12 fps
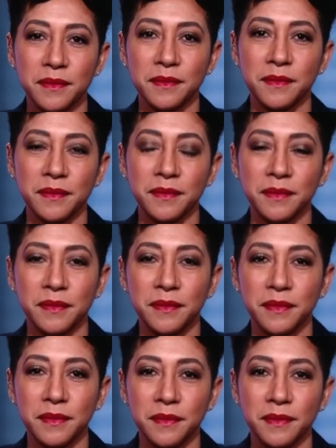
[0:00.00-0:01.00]

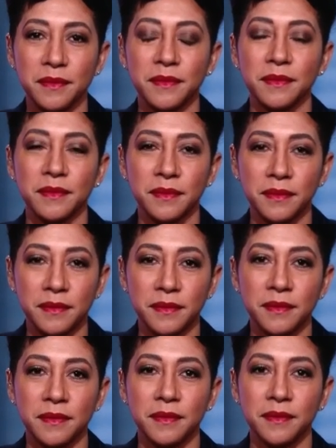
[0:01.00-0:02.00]

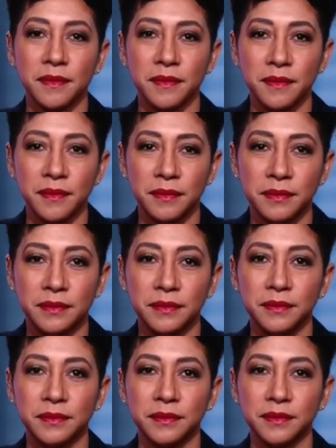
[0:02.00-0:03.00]

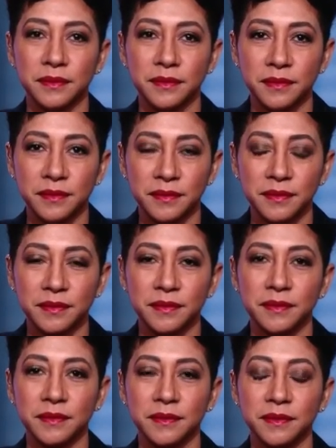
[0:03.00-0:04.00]

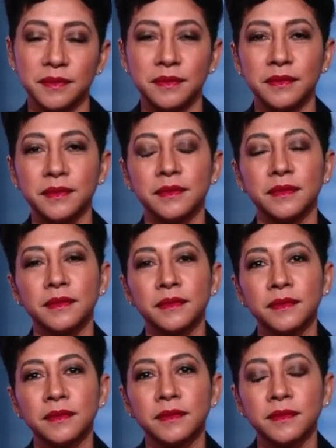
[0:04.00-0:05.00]

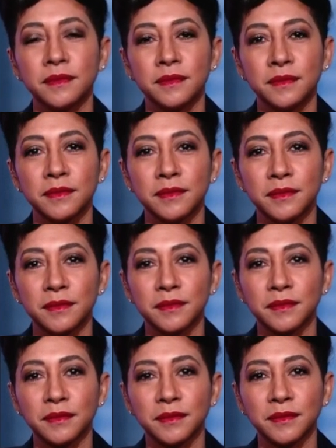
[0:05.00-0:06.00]

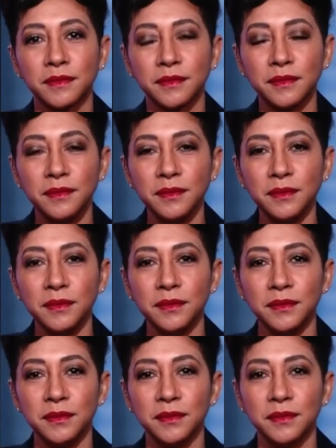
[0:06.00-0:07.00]

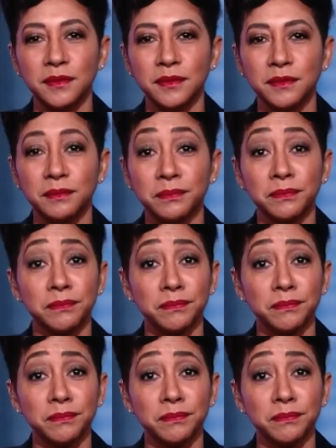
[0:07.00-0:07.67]
This person isn't speaking.